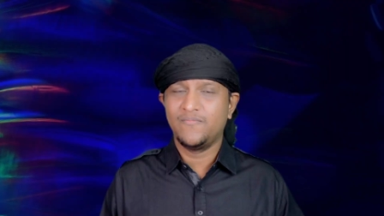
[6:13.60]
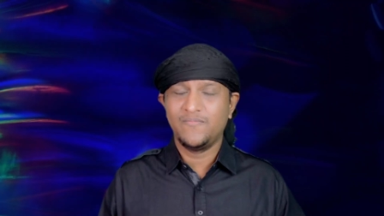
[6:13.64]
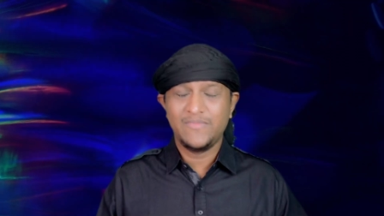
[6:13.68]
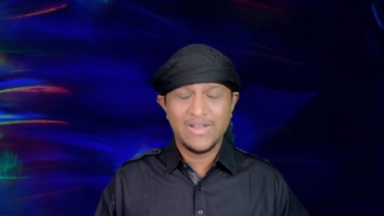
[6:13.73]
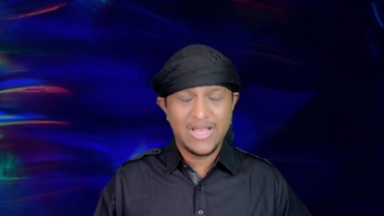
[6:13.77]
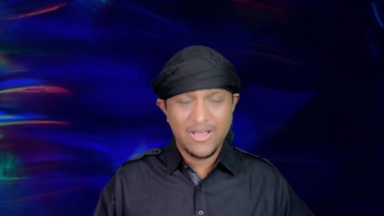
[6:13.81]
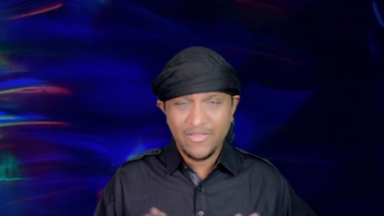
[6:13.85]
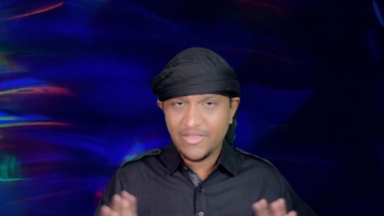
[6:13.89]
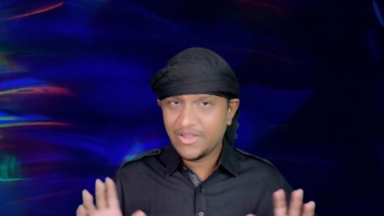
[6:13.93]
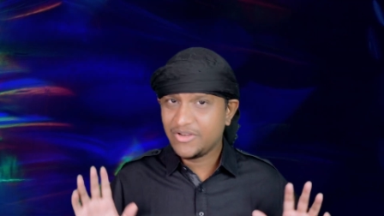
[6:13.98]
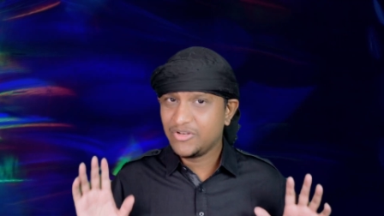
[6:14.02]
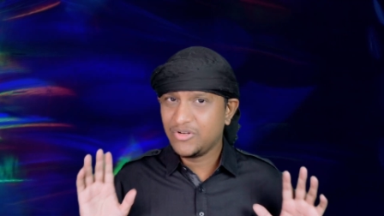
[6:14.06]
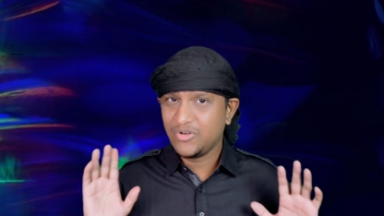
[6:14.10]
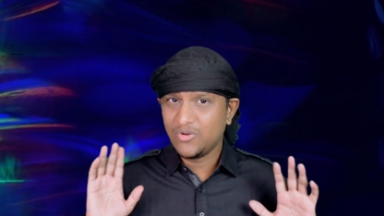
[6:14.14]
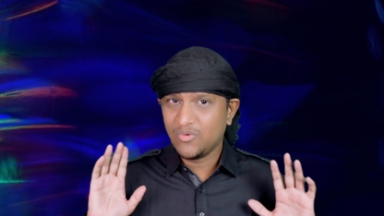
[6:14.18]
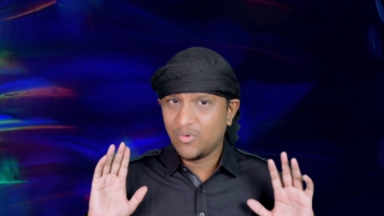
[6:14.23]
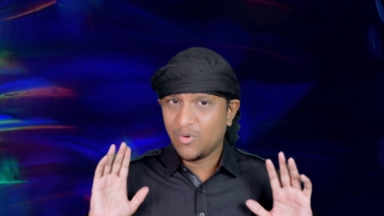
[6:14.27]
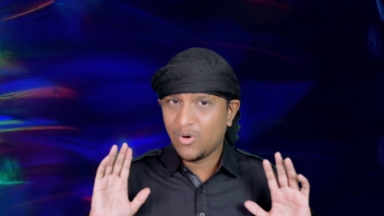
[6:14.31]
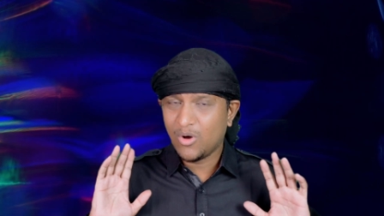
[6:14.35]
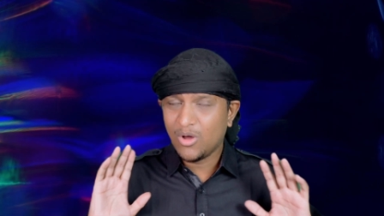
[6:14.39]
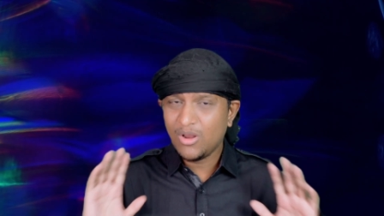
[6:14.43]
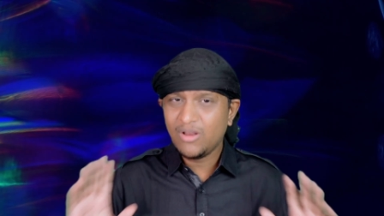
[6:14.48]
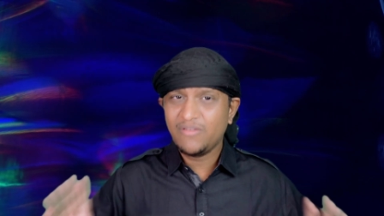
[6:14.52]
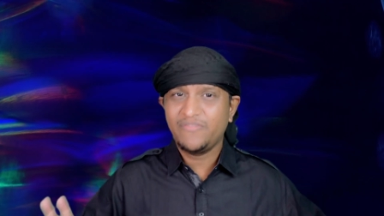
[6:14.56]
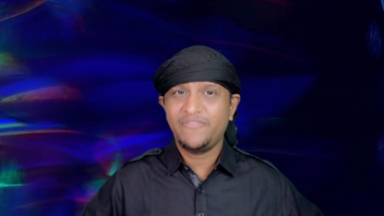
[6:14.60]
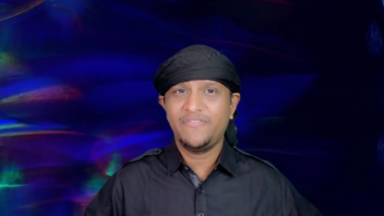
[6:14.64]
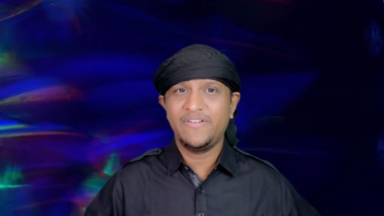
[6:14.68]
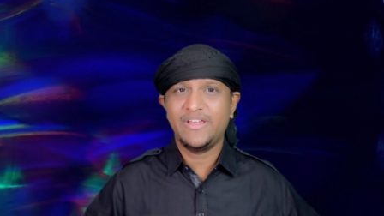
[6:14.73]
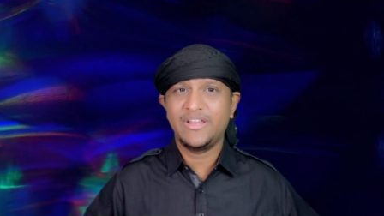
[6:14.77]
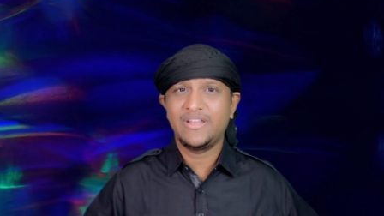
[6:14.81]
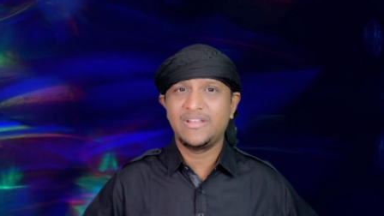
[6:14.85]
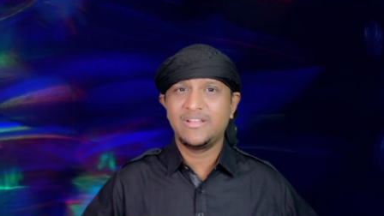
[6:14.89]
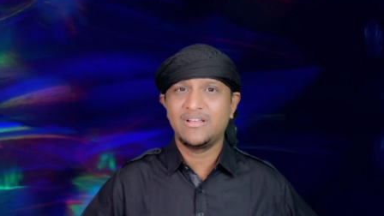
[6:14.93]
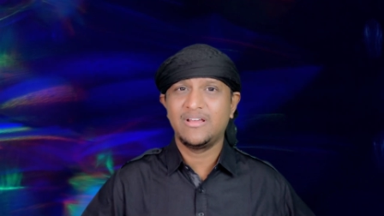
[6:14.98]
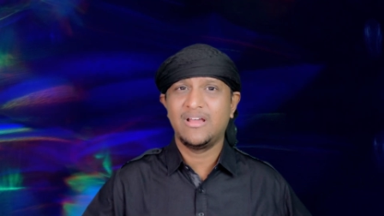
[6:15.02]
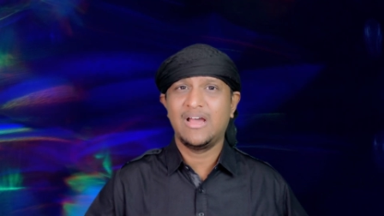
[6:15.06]
Now that you know all of
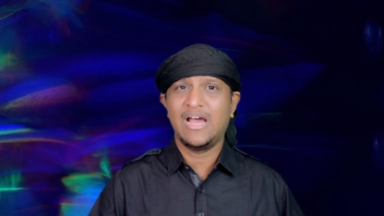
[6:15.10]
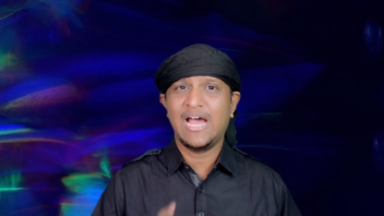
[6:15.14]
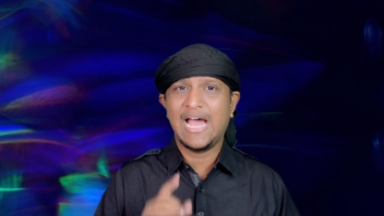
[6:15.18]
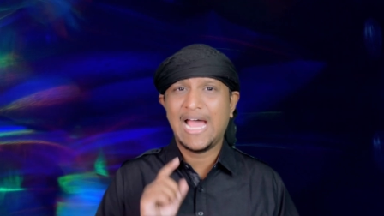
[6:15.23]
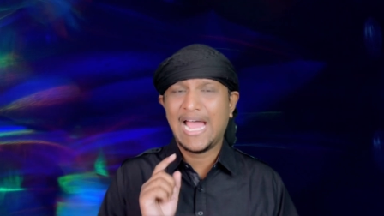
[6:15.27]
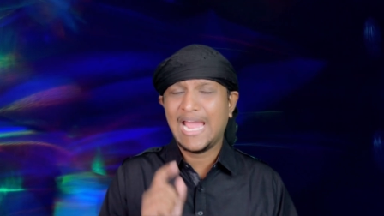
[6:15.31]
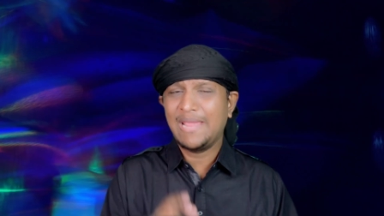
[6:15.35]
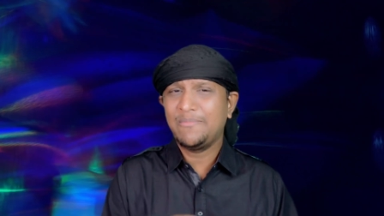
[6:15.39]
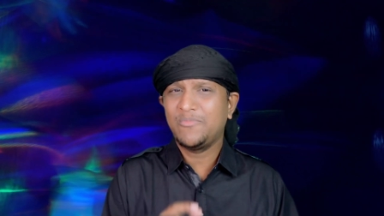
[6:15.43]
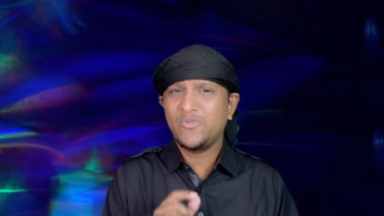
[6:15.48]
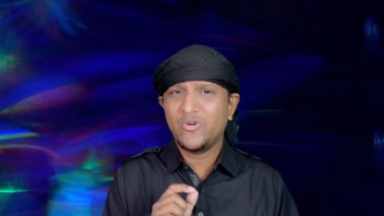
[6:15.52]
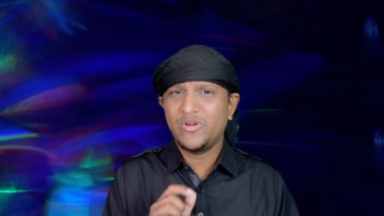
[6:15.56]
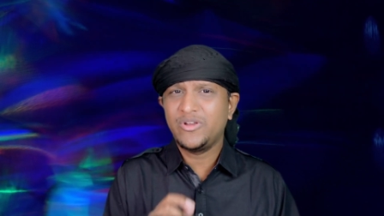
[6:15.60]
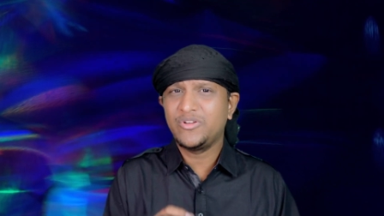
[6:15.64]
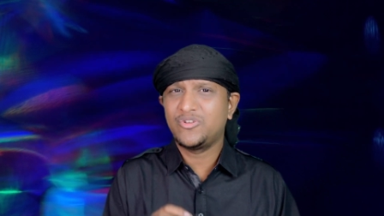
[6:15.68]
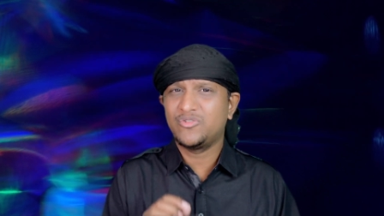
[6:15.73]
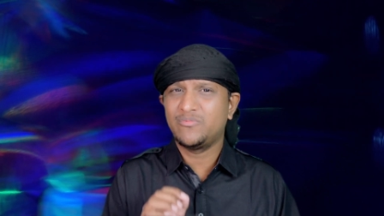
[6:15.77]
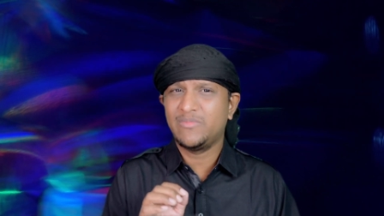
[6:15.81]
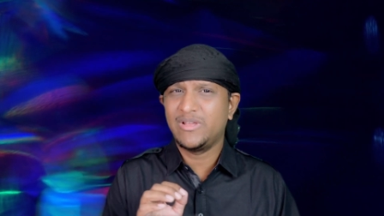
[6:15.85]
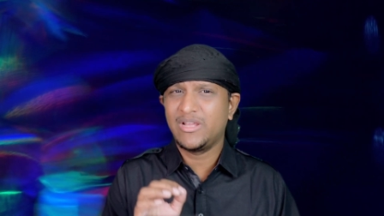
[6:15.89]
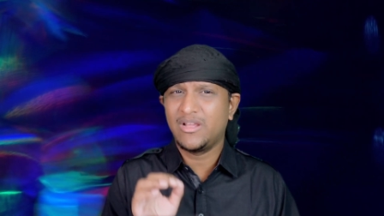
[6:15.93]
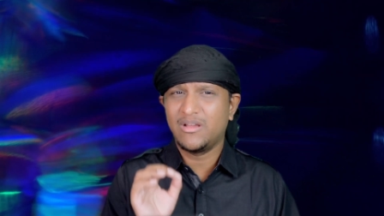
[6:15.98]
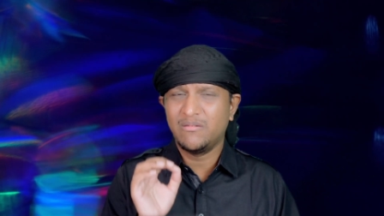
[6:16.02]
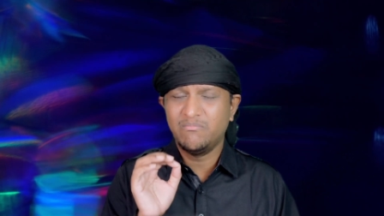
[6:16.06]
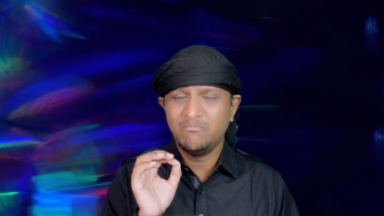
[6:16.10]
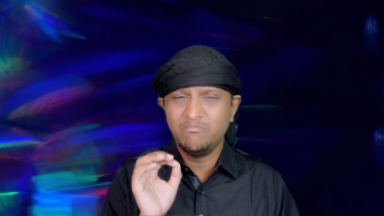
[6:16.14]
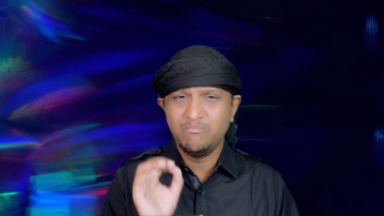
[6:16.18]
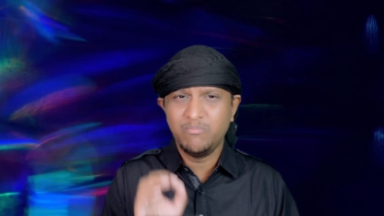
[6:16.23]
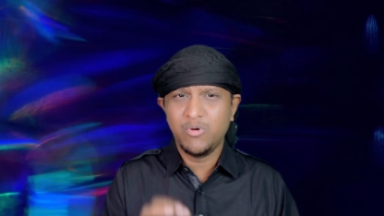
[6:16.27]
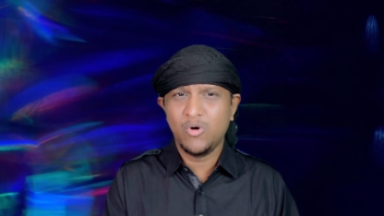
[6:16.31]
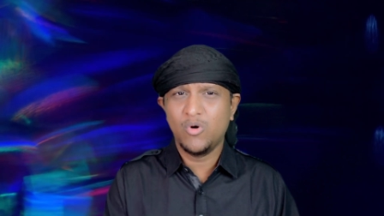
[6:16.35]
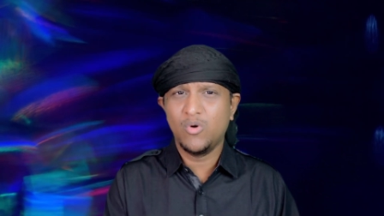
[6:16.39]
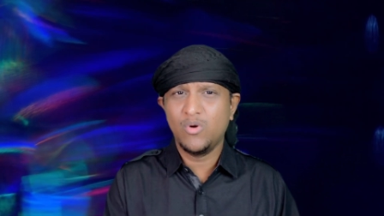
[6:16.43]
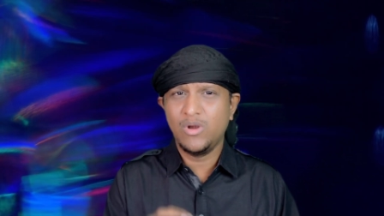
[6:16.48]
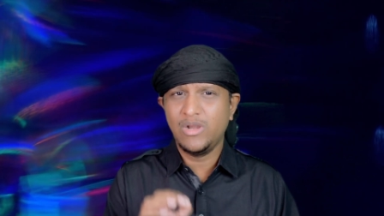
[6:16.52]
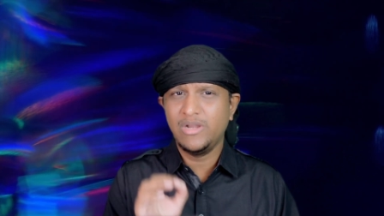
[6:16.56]
it, I'm going to make a
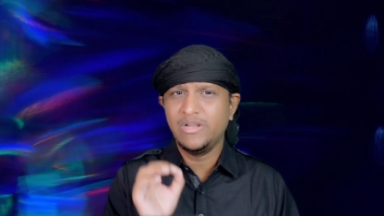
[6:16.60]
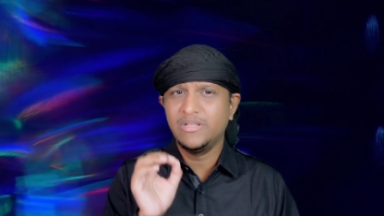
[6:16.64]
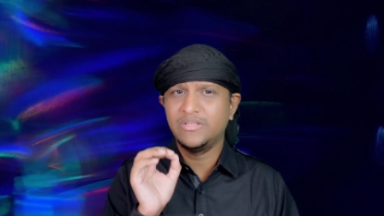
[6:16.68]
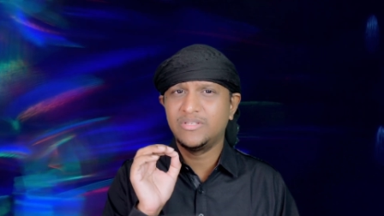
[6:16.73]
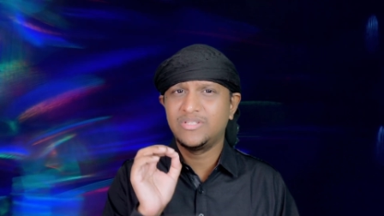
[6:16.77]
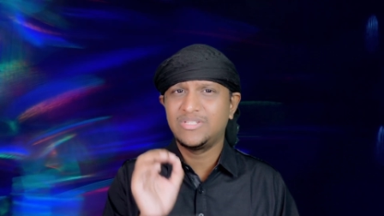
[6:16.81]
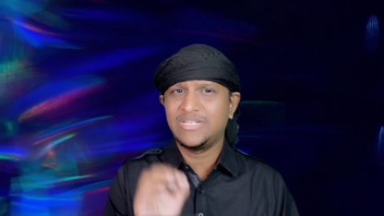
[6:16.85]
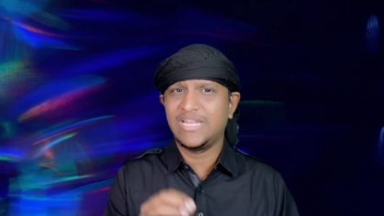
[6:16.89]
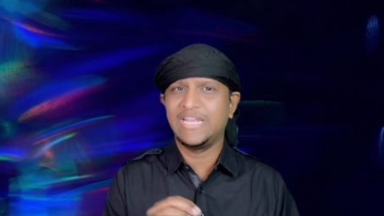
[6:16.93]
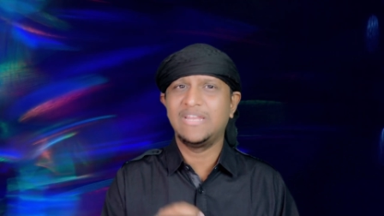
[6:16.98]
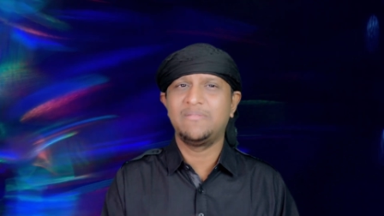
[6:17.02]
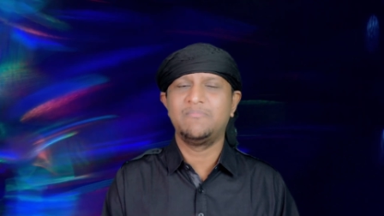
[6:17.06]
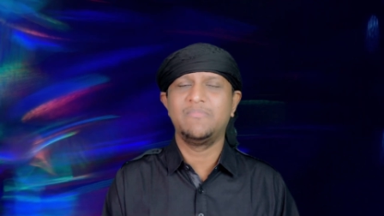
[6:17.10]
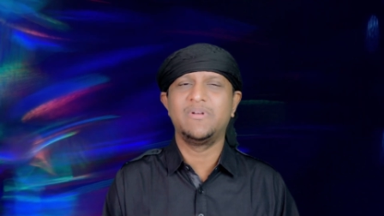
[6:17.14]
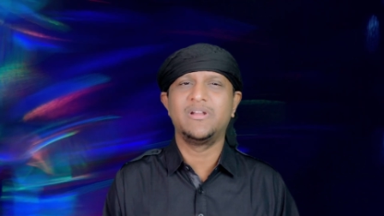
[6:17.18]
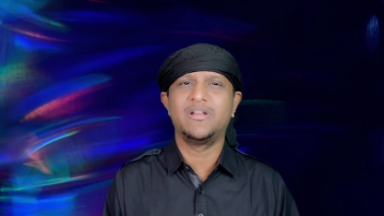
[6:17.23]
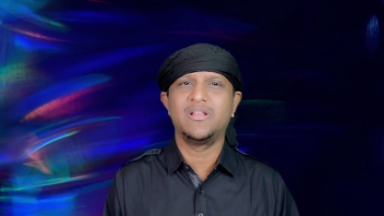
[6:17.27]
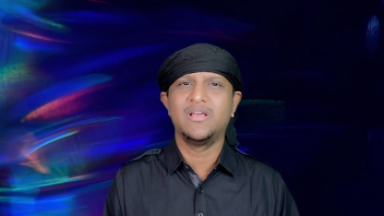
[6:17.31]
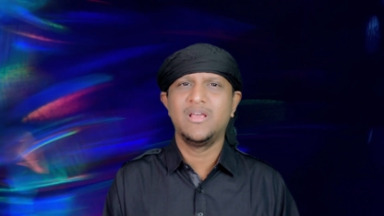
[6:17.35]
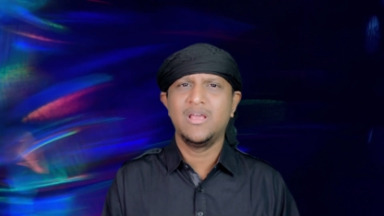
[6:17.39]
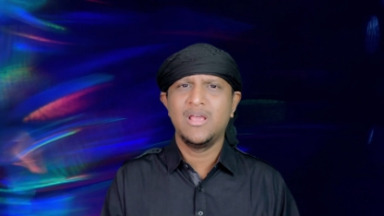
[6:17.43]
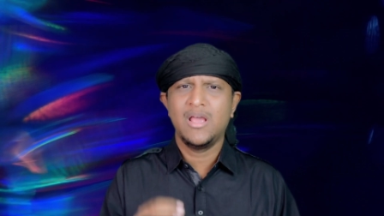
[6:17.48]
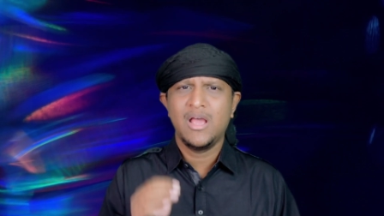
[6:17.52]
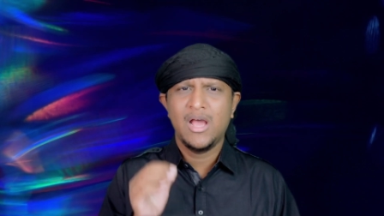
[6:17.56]
bold statement,